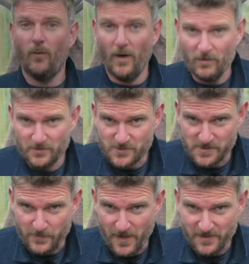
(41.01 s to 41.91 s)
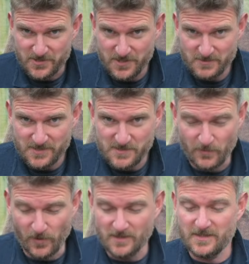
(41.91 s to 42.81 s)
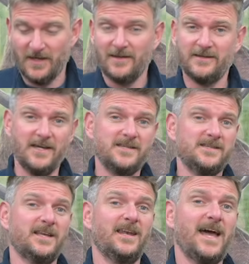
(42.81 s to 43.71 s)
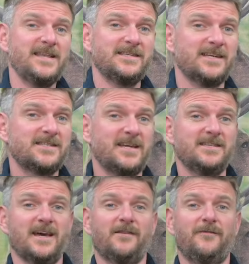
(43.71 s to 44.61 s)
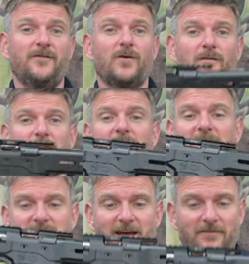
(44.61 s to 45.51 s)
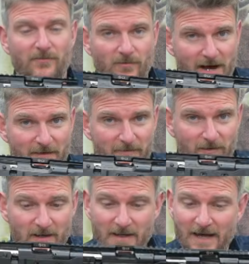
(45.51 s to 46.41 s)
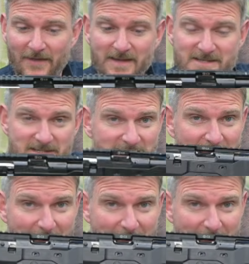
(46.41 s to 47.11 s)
Welcome to Chris Parkin Shooting Sports. This is the latest CZ457 rifle and this is the